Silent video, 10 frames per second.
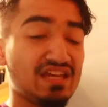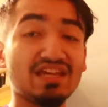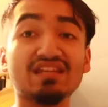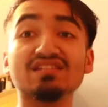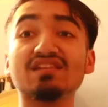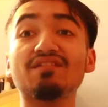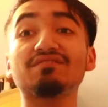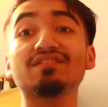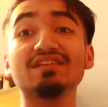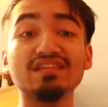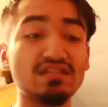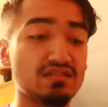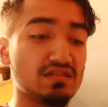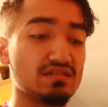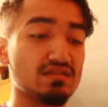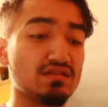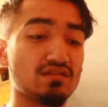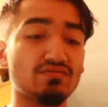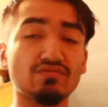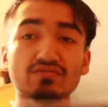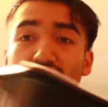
it is definitely the easiest to get through.